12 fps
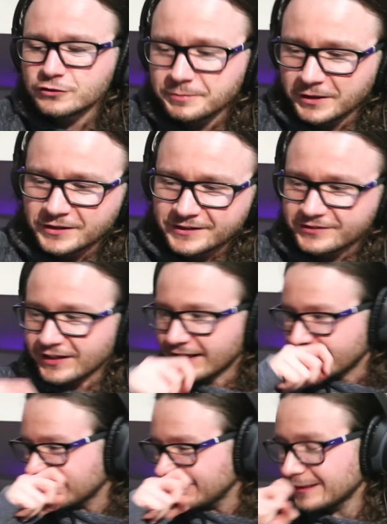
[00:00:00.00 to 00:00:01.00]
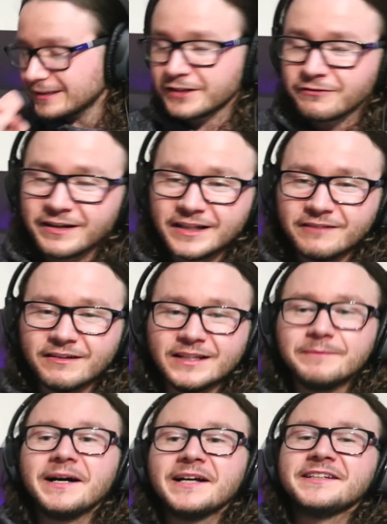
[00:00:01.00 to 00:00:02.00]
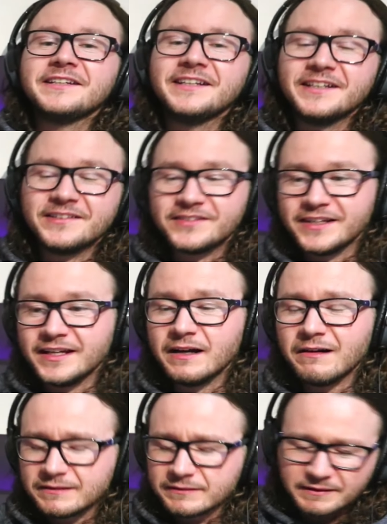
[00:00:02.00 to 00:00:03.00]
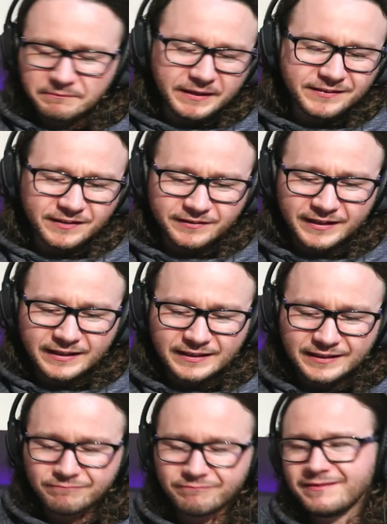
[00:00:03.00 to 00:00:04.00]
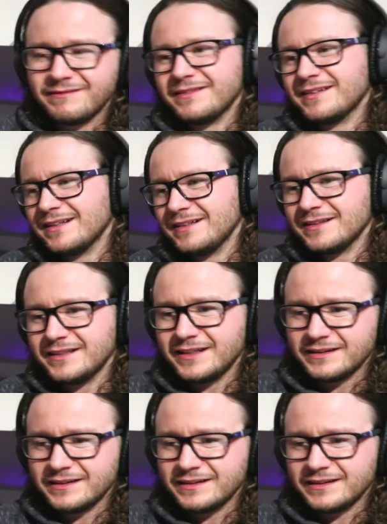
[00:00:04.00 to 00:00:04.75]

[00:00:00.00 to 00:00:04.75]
to be honest, like, that's actually really, really bad, isn't it? Is it stealing? Technically,